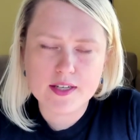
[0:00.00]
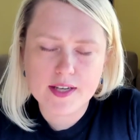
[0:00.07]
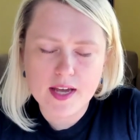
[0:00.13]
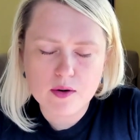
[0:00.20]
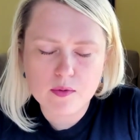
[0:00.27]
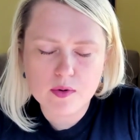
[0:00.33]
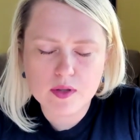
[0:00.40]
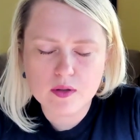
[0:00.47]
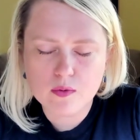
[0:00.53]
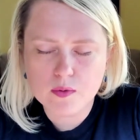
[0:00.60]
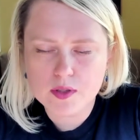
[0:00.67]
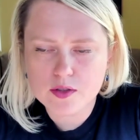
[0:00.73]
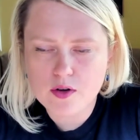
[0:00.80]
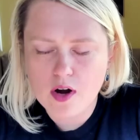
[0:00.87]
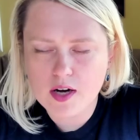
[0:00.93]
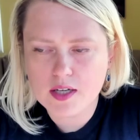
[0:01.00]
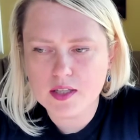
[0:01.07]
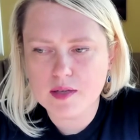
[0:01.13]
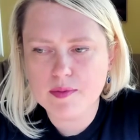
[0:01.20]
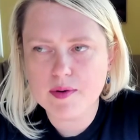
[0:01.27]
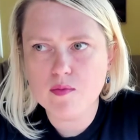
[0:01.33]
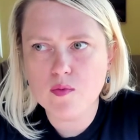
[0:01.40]
Again, we'll talk a
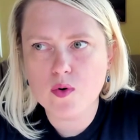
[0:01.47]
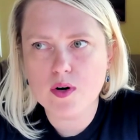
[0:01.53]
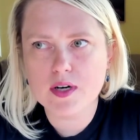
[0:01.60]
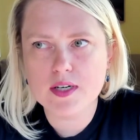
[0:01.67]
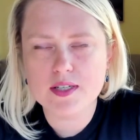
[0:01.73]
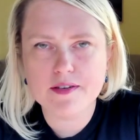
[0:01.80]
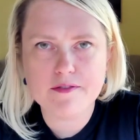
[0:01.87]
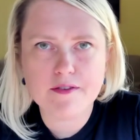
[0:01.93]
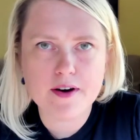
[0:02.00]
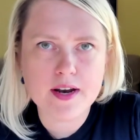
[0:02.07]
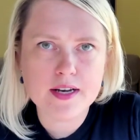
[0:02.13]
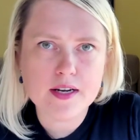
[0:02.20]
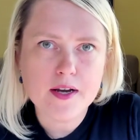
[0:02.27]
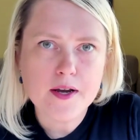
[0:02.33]
little bit more in a different